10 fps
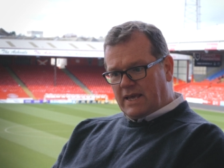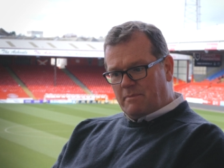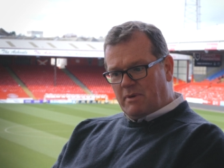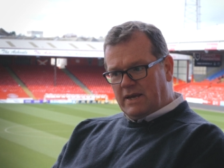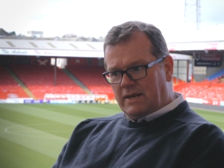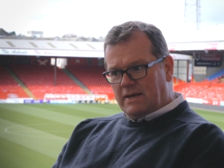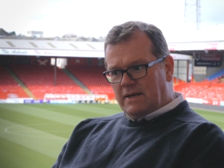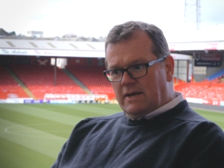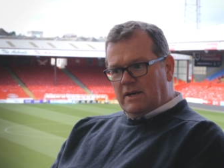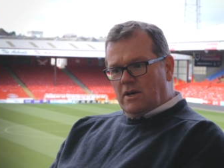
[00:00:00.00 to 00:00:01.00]
campaign.
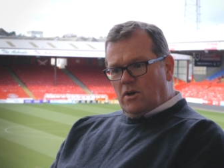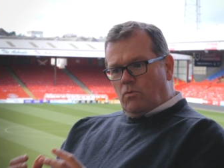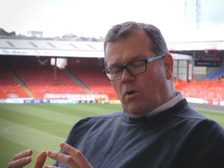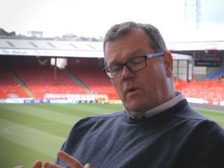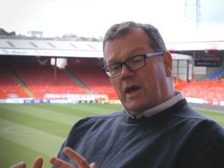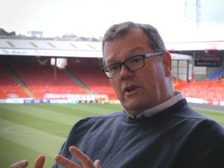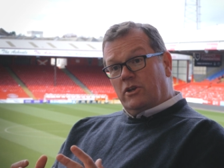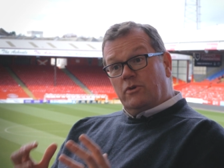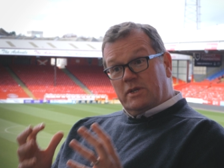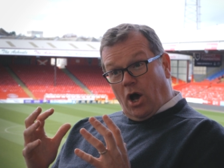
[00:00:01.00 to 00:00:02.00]
What we're going to
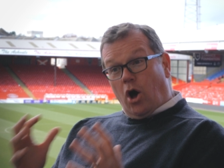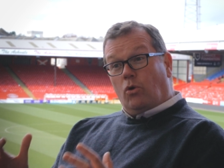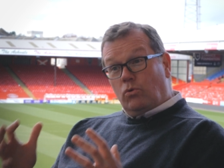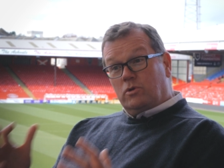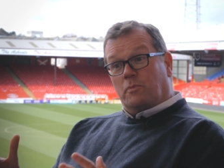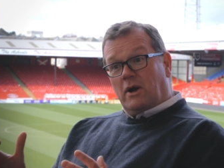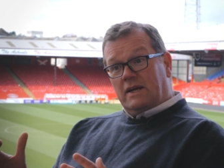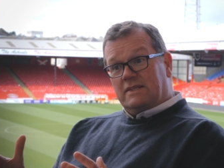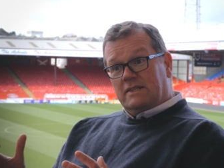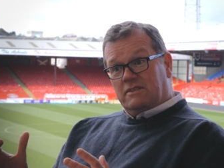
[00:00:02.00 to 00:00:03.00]
do is hold
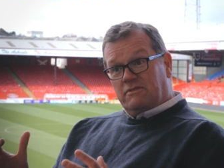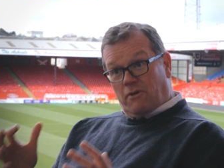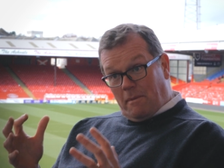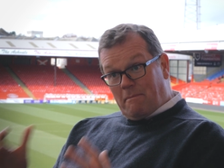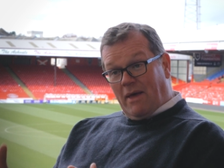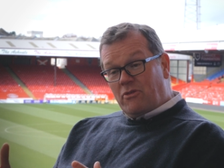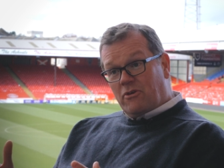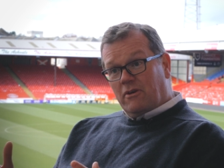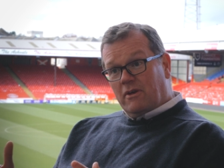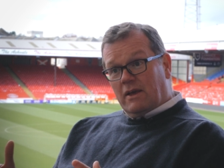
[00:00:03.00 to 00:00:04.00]
prices for a
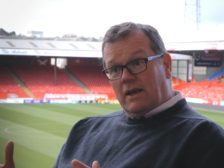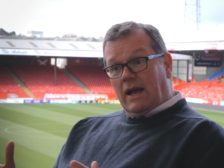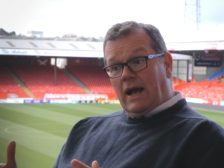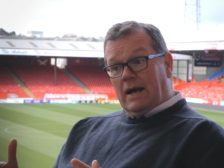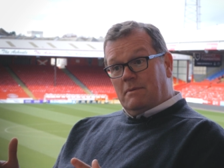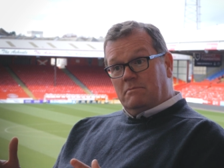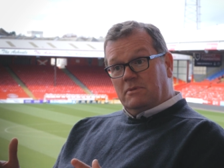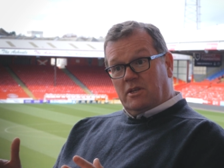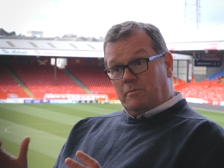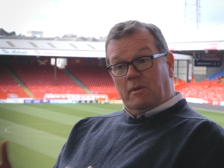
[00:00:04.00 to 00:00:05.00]
month, um,
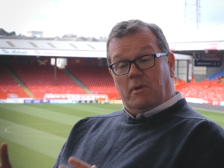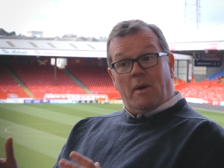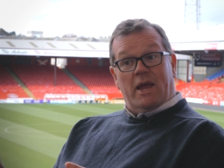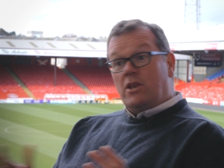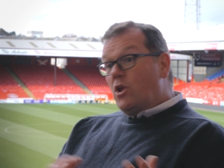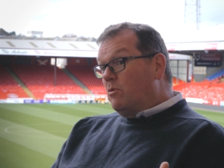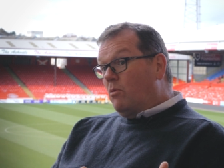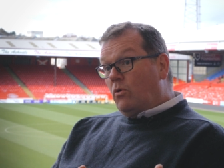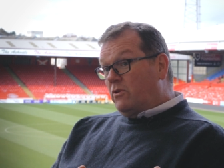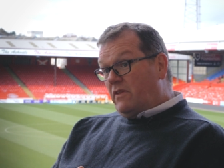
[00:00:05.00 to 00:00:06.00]
so that people are paying no
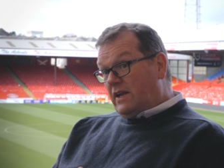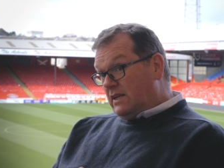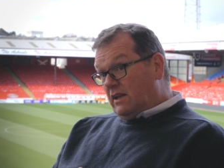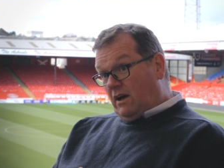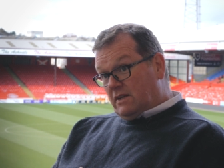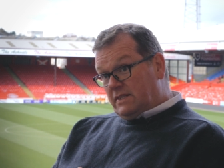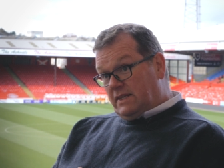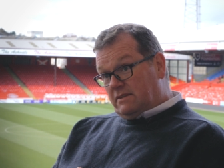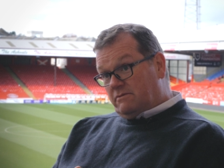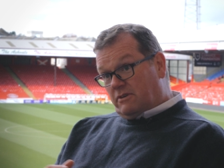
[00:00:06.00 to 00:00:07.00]
more than they did last
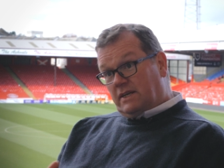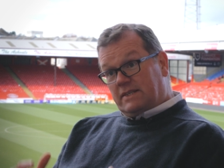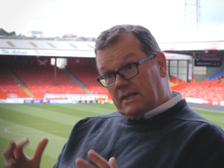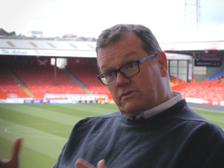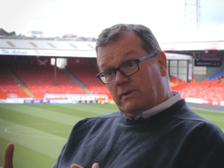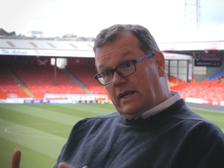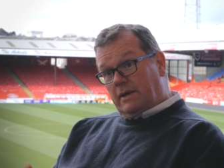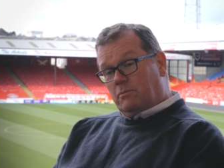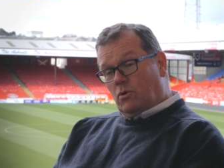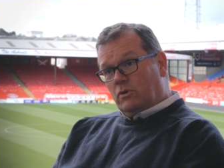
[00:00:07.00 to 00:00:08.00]
season. For us, that's really
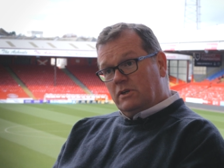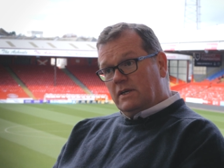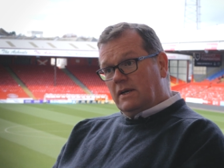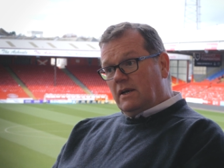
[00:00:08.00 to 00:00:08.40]
important.